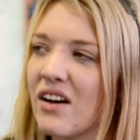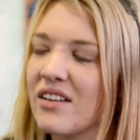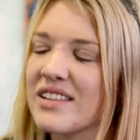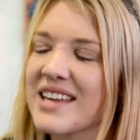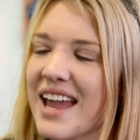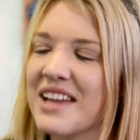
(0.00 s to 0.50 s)

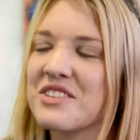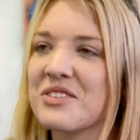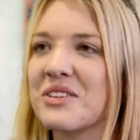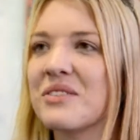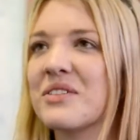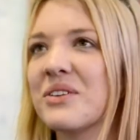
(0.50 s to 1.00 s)
"Oh, the
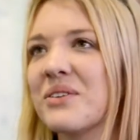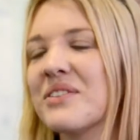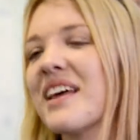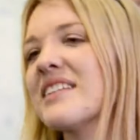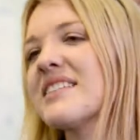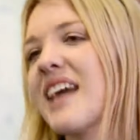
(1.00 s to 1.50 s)
angel of the
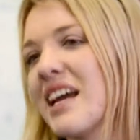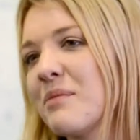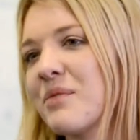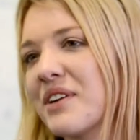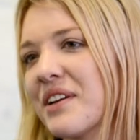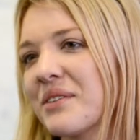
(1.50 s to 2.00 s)
Lord, that's
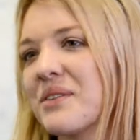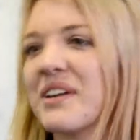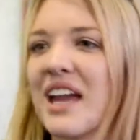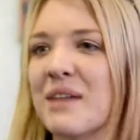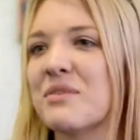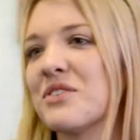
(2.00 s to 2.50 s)
Gabriel, who
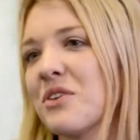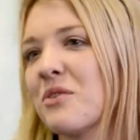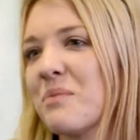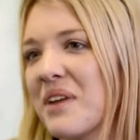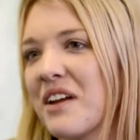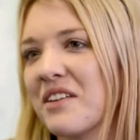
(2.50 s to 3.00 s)
came and
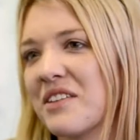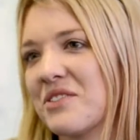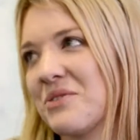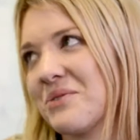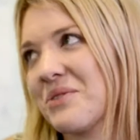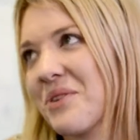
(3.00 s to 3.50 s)
told Mary
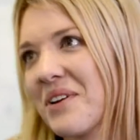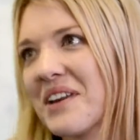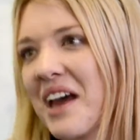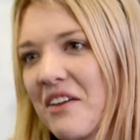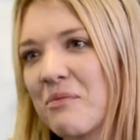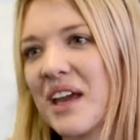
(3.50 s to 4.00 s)
that she was
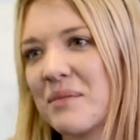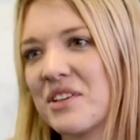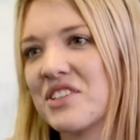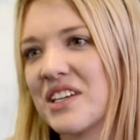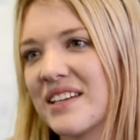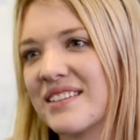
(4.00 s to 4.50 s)
going to have
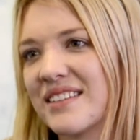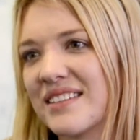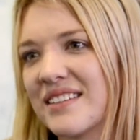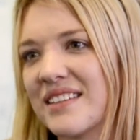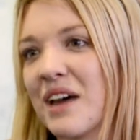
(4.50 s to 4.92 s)
baby Jesus."